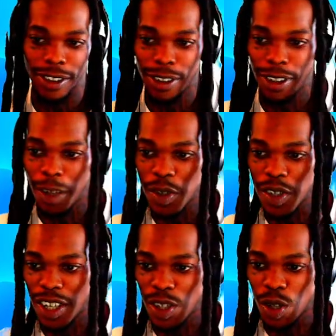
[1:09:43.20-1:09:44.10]
You know what I'm
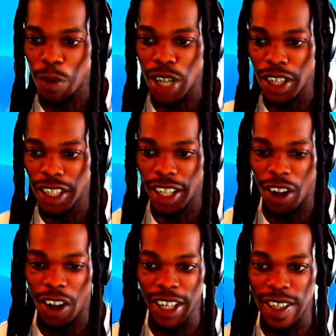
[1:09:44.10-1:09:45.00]
saying? So I'm trying to get
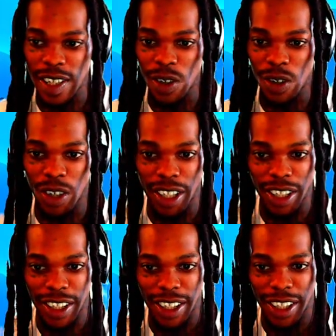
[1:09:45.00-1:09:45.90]
all this little
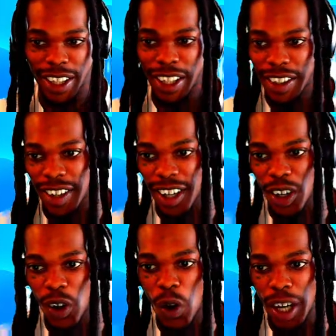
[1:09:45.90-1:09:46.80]
thing
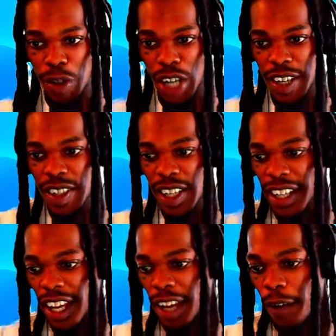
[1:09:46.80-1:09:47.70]
going. I'm trying to see like
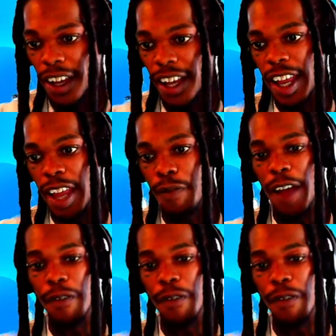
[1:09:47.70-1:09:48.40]
if I